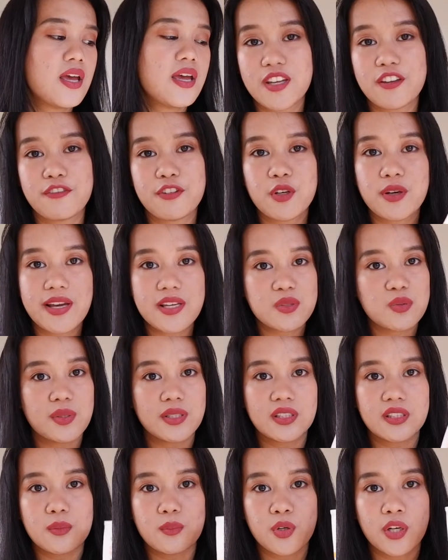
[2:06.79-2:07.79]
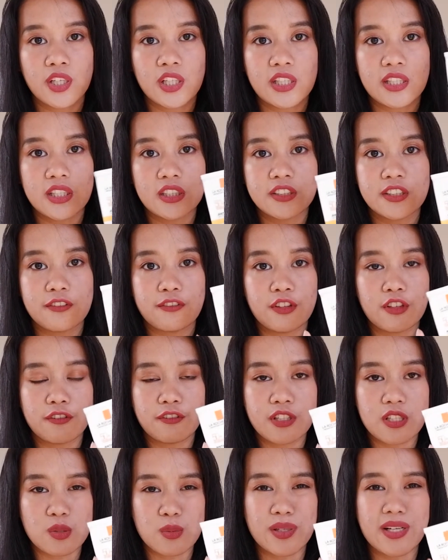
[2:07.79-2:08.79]
If you guys want a more detailed review of
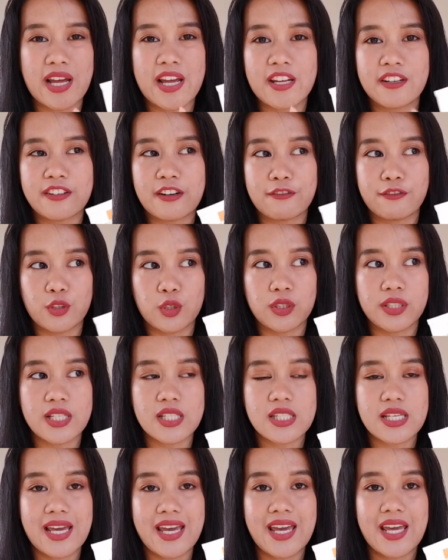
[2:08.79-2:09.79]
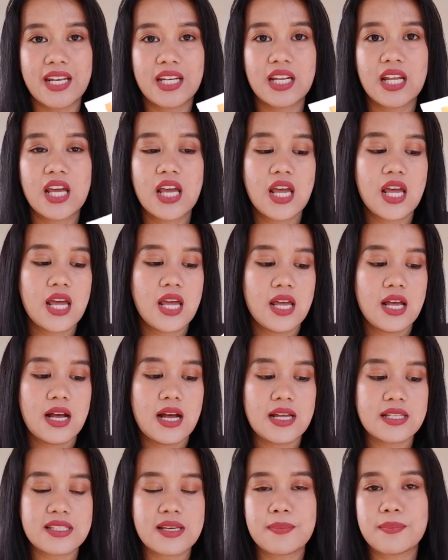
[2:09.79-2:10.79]
this one, I reviewed this in
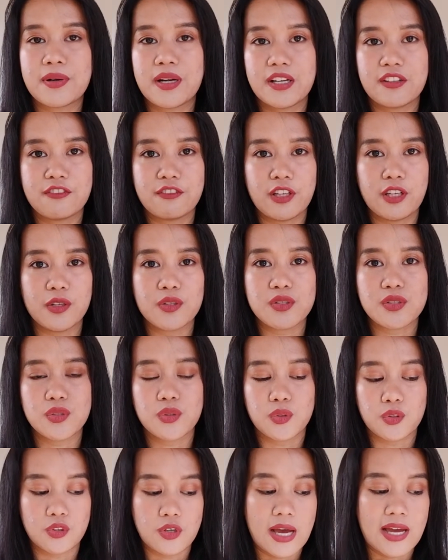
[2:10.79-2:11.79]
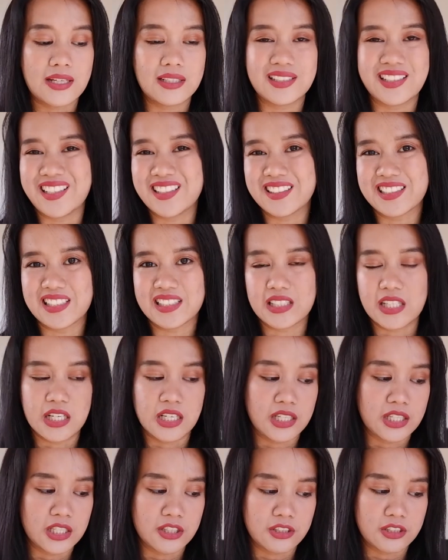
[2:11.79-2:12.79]
a separate video, so I'll link that
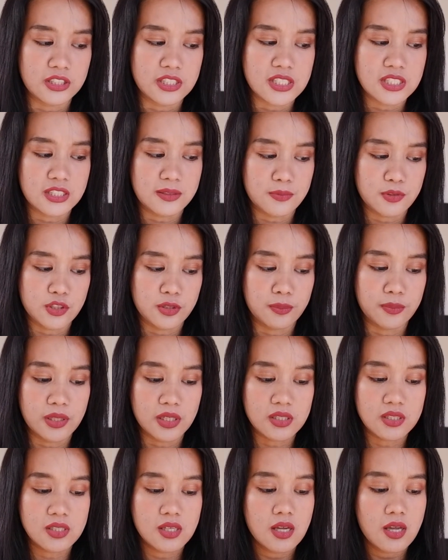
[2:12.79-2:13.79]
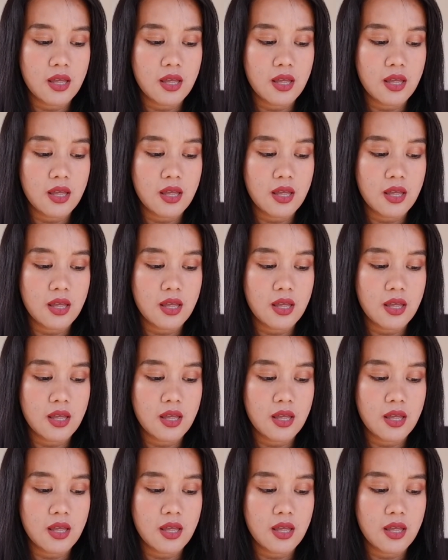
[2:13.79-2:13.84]
in the description box.